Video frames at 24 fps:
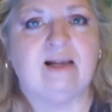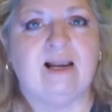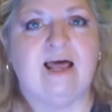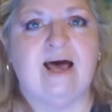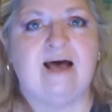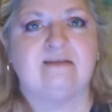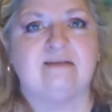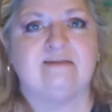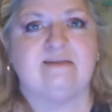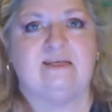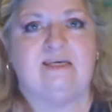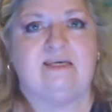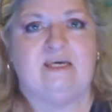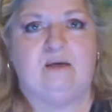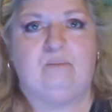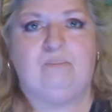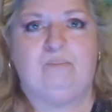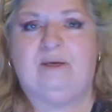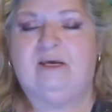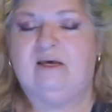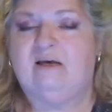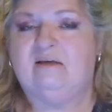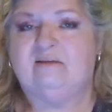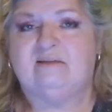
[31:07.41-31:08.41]
glass again
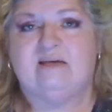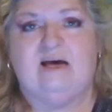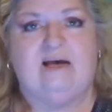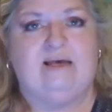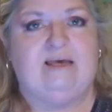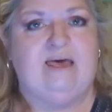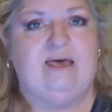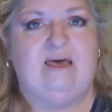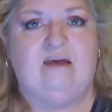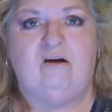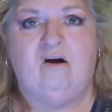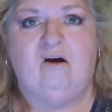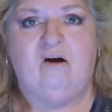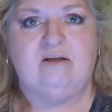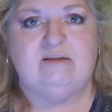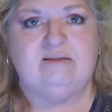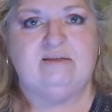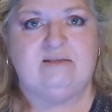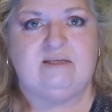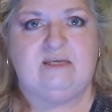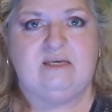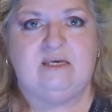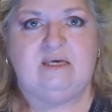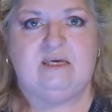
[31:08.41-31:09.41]
because I cannot
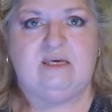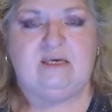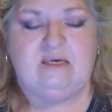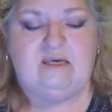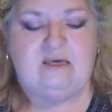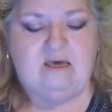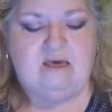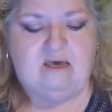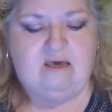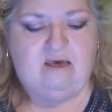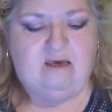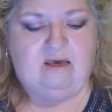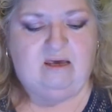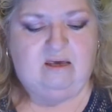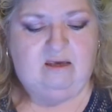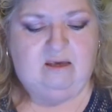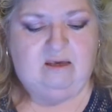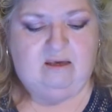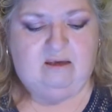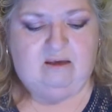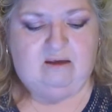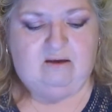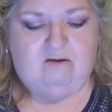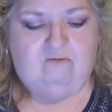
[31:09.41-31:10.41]
see
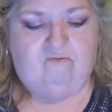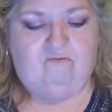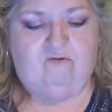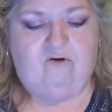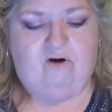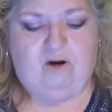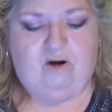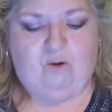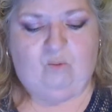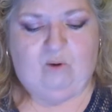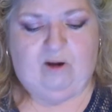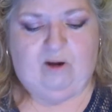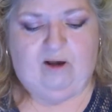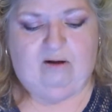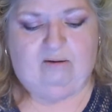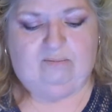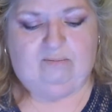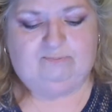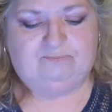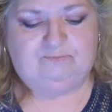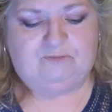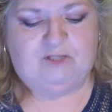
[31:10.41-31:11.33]
very well.